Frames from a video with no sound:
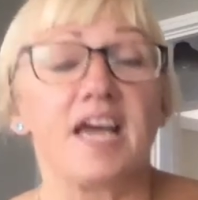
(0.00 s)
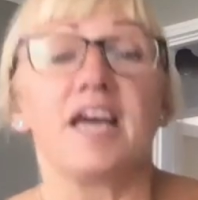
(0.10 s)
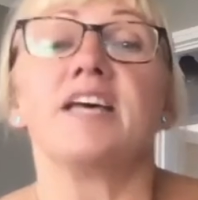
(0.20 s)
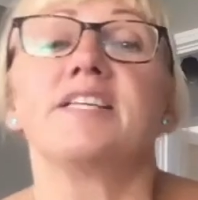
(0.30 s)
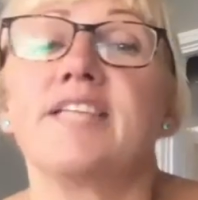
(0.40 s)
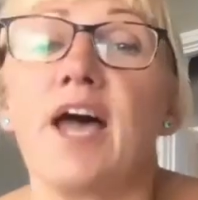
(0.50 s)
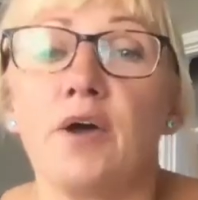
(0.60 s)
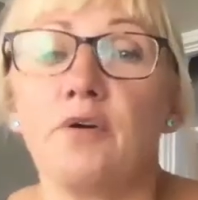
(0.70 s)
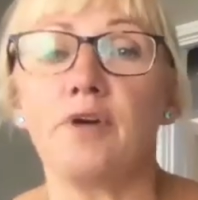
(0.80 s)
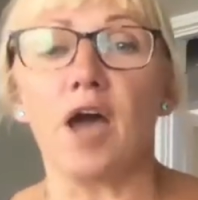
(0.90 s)

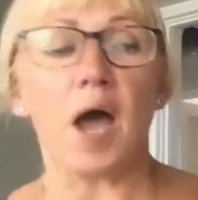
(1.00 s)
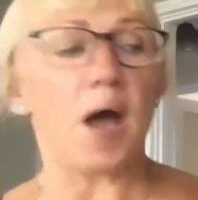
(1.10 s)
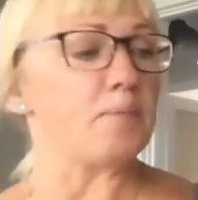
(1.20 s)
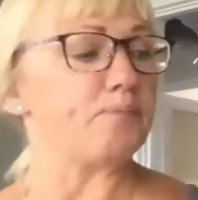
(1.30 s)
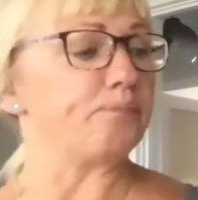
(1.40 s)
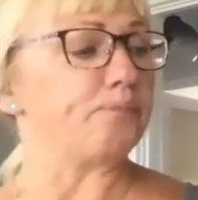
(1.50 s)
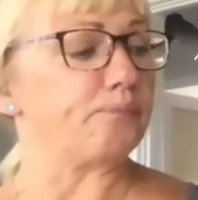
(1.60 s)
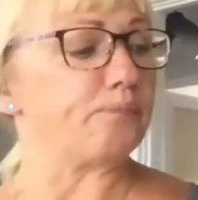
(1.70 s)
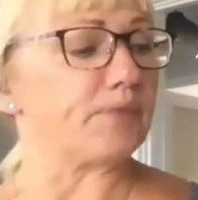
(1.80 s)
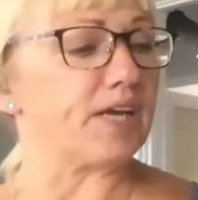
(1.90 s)
So
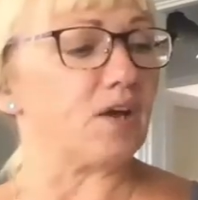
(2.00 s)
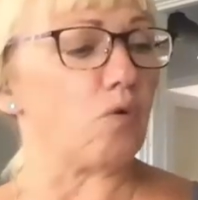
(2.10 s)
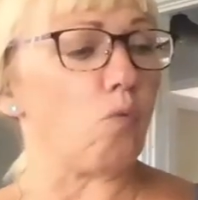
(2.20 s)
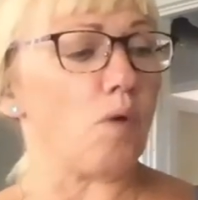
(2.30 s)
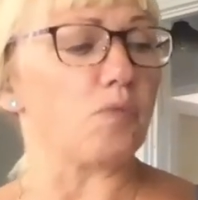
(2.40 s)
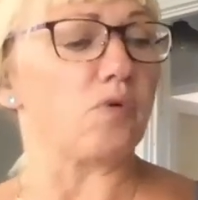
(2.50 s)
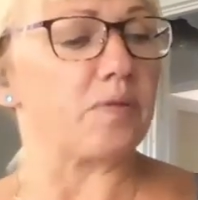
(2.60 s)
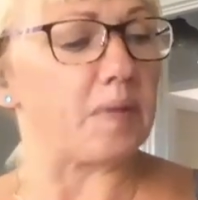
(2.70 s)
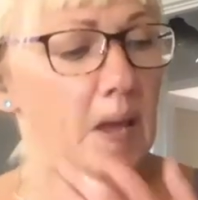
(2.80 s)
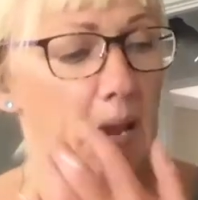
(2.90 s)
one more
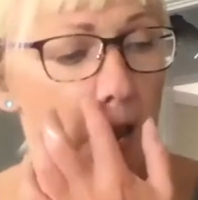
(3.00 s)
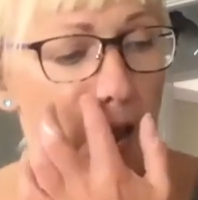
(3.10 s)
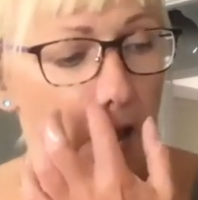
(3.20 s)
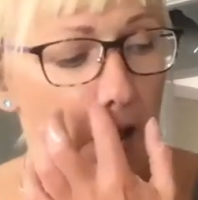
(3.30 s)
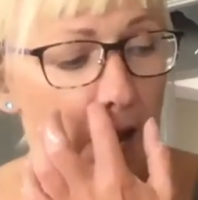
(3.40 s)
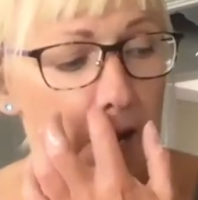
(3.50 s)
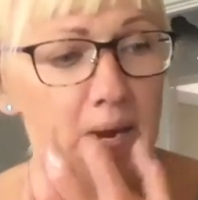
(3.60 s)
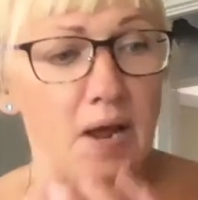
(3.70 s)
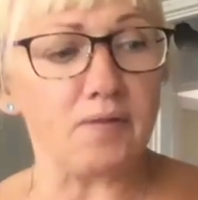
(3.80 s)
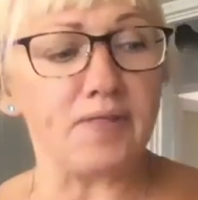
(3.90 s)
thing, you
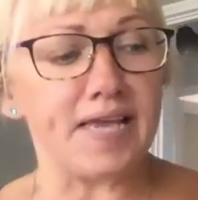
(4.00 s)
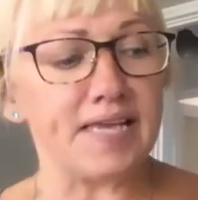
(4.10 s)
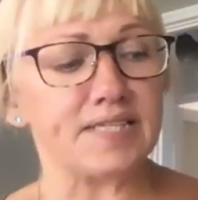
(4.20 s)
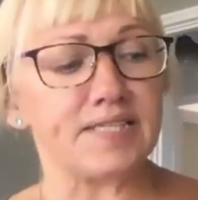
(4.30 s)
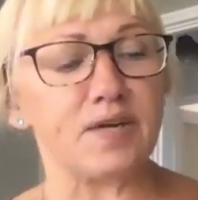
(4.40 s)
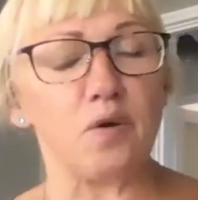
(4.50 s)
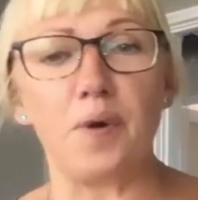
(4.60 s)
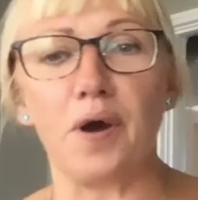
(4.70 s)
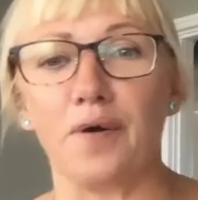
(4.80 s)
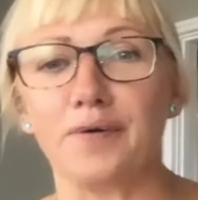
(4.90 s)
know these little
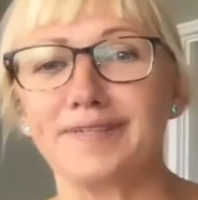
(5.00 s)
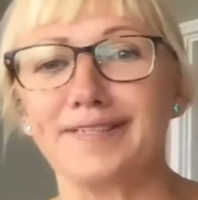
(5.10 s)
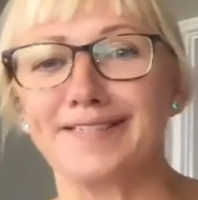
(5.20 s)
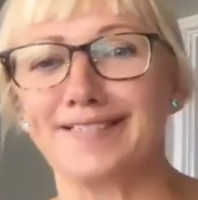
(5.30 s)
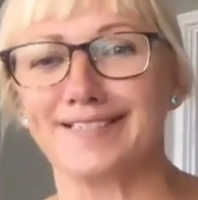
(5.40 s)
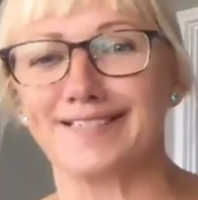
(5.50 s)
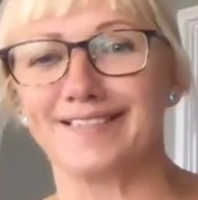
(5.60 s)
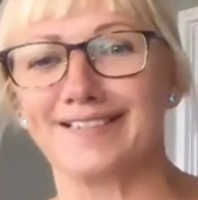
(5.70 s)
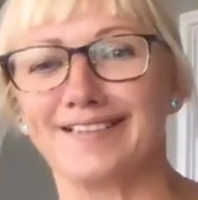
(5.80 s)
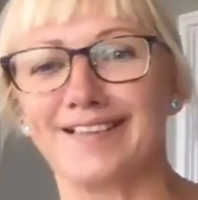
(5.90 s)
pots
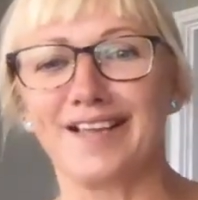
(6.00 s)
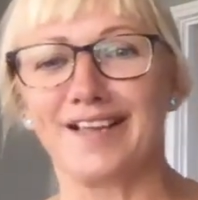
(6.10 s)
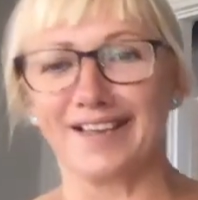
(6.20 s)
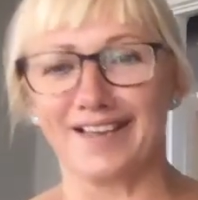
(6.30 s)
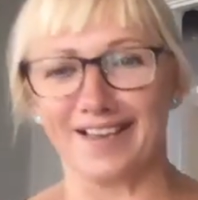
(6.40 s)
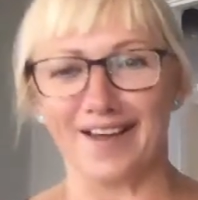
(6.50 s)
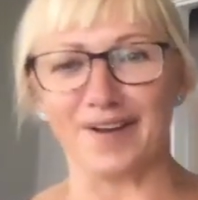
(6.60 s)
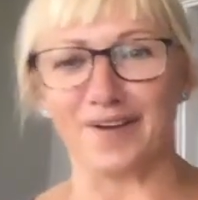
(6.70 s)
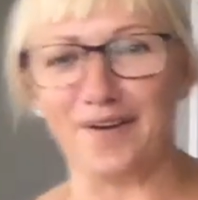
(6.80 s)
I've got